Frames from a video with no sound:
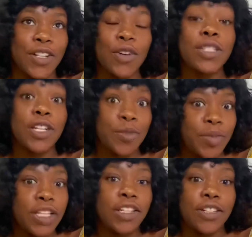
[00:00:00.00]
Or there will
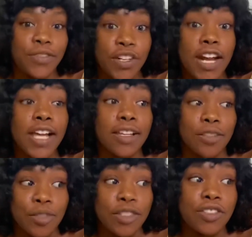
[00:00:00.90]
be a lot of crying
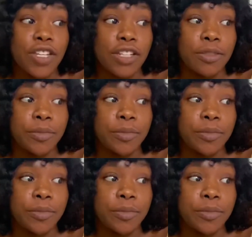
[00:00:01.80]
on this channel.